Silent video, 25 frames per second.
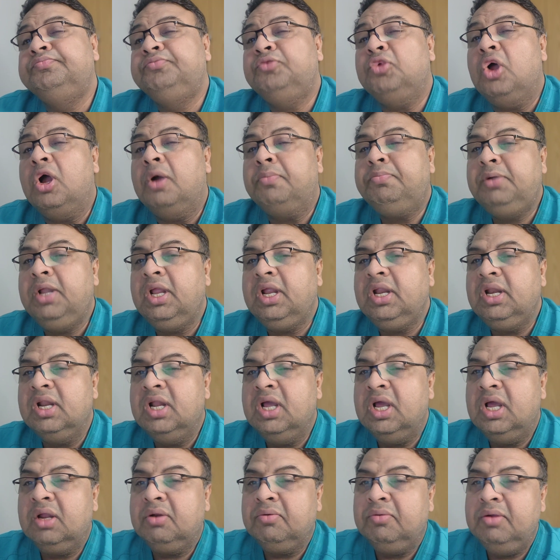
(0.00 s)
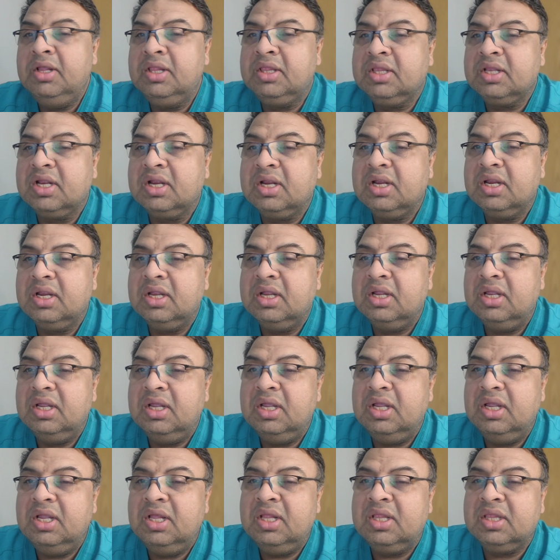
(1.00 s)
optic nerve is
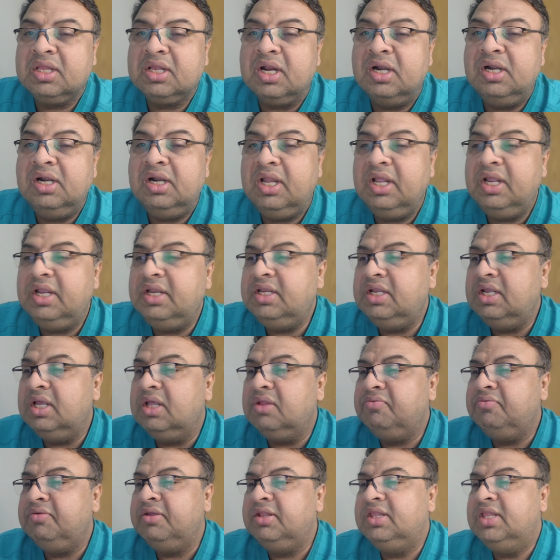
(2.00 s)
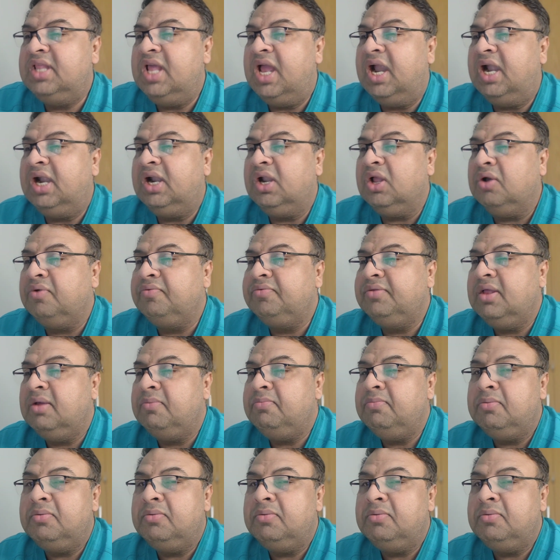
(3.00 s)
contiguous with that of the